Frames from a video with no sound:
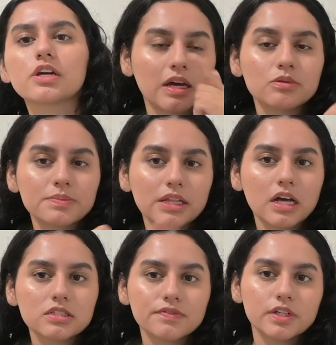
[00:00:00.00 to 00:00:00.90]
That was my
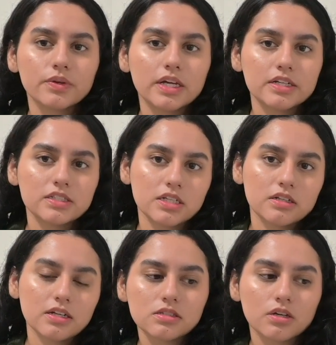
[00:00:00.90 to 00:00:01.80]
last video that I
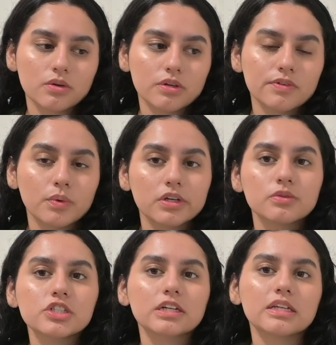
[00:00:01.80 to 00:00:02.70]
did, so if you want to go
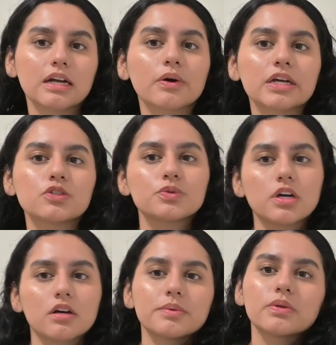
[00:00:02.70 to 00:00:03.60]
check that out, I do
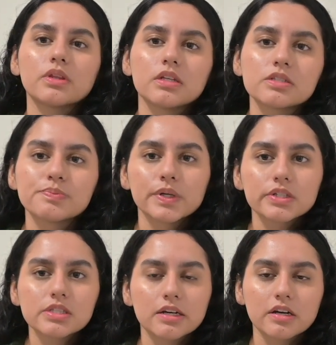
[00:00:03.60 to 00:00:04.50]
talk about these
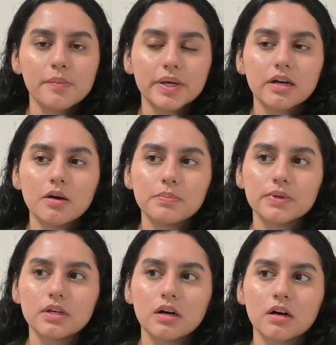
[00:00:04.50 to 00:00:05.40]
books that are coming up
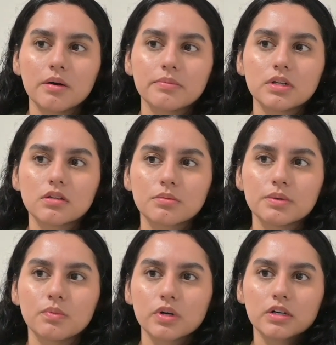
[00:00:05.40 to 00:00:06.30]
a little
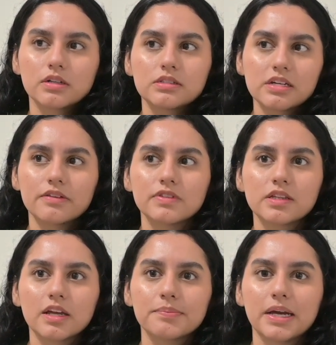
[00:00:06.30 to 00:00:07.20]
bit more in depth and
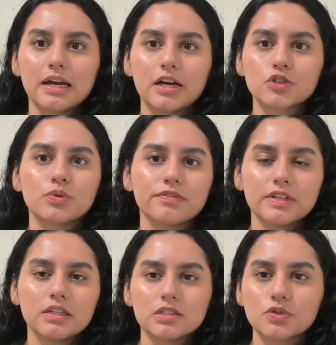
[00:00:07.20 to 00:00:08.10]
like my actual
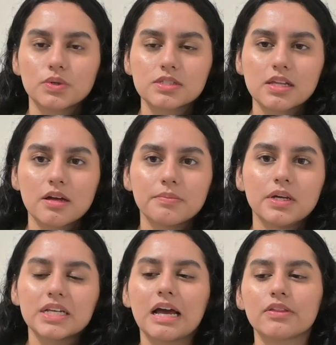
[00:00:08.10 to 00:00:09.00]
feelings towards them.
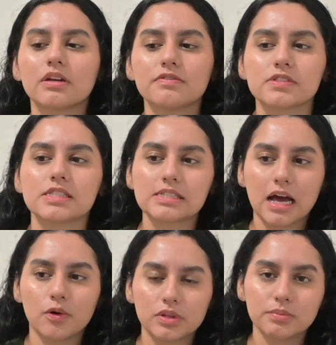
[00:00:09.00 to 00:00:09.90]
But now that I've
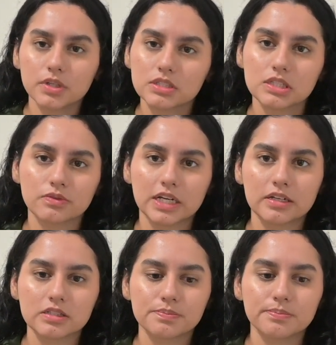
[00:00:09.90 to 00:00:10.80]
sat with books, the
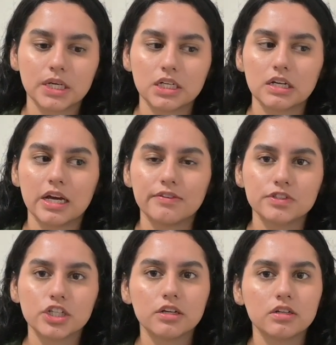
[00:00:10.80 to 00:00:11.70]
ratings might have
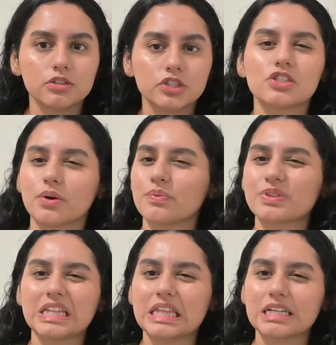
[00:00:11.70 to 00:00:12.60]
changed. Don't
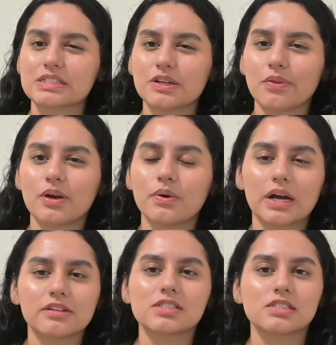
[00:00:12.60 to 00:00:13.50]
really think so though.
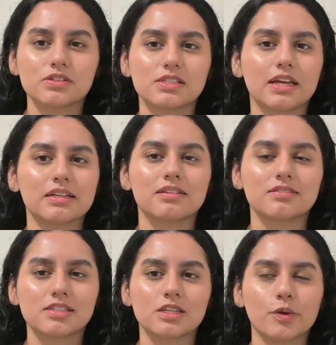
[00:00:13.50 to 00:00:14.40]
I still like
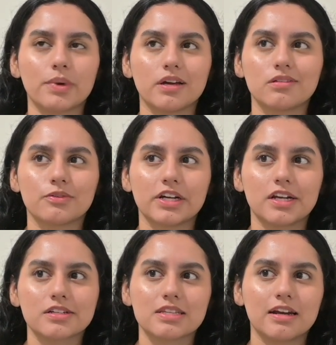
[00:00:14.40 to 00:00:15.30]
stick by the
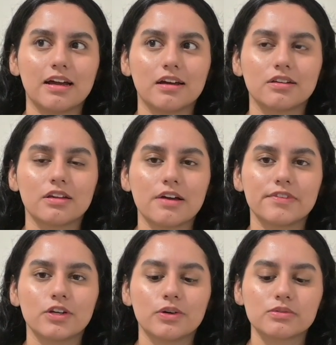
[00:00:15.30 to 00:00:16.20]
ratings that I had in that
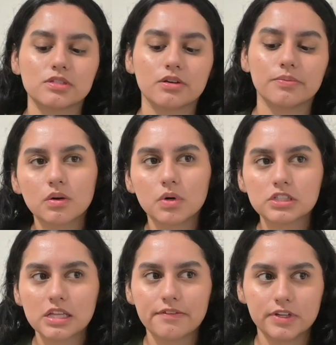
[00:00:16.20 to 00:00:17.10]
video, so go
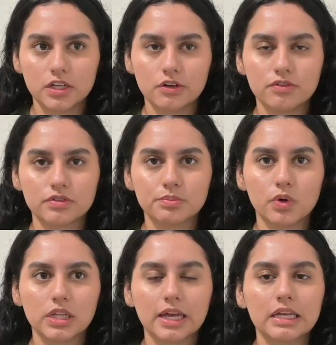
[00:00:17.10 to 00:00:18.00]
watch that video for
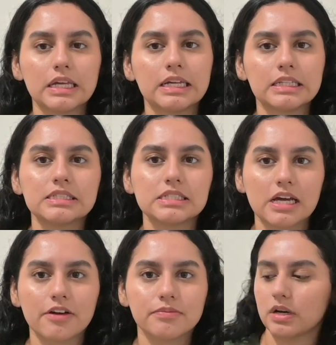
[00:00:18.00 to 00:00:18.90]
more like in
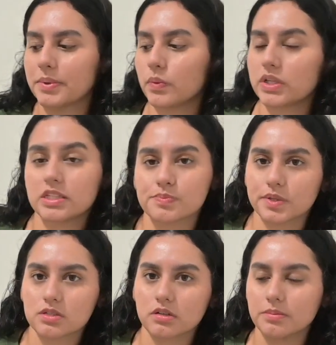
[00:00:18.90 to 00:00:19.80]
depth about what these
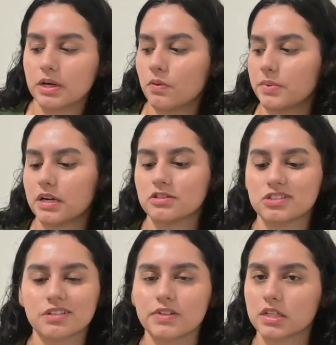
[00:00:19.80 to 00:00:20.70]
books are about. But I'll
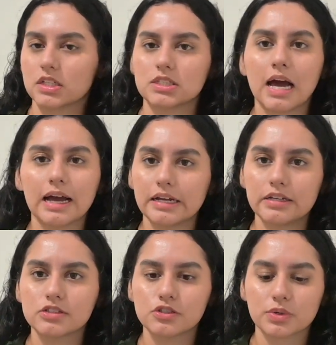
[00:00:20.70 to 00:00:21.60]
just give like the
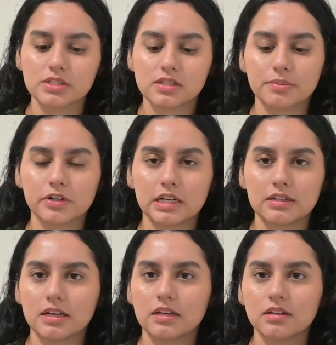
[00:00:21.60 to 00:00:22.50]
tiniest short summary
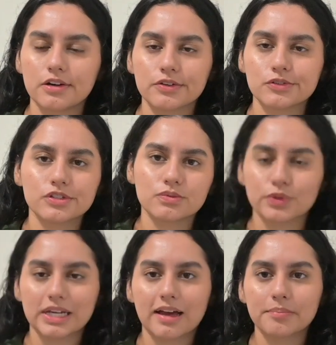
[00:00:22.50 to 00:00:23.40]
and like, I don't know, just
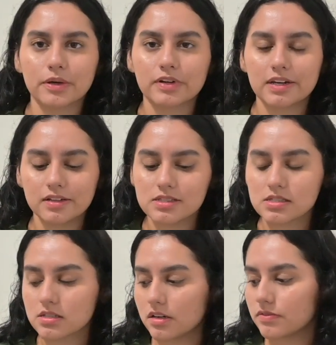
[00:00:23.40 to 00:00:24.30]
recap my ratings and
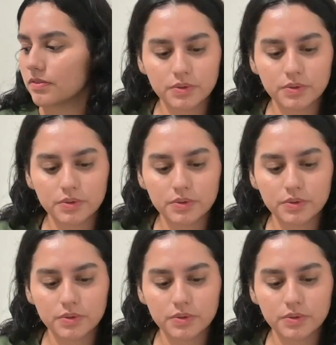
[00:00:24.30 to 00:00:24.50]
stuff.